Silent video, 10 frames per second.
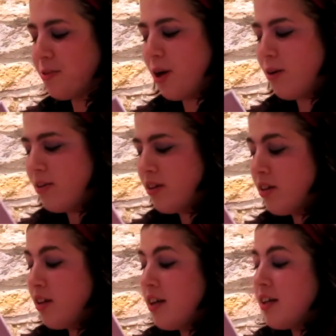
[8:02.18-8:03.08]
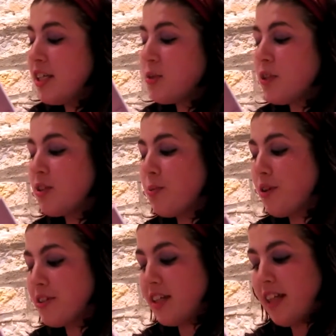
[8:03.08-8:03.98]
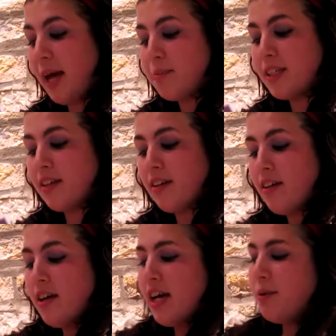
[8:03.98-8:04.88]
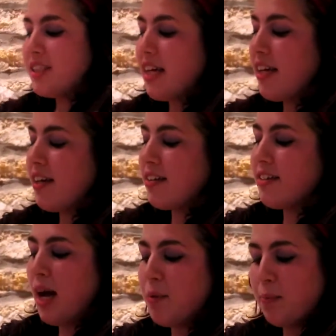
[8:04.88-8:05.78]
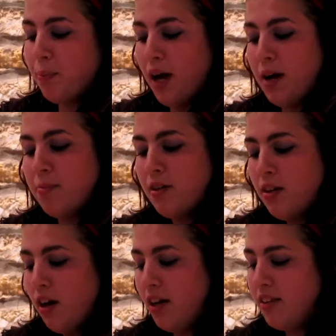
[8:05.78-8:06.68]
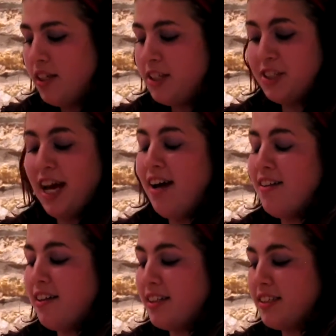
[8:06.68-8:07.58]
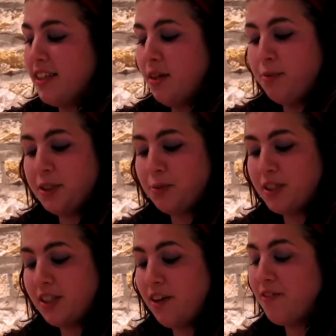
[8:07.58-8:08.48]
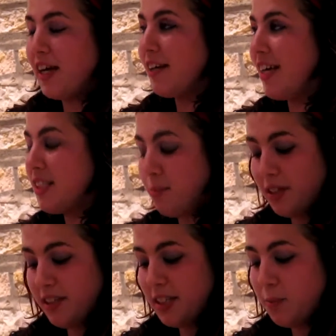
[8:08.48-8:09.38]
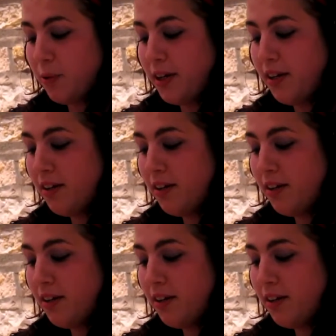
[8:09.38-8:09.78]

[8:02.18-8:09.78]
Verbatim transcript: row. This was the world collapsing. It was like an atomic bomb unleashed hell on the city, which was unrecognizable at this point.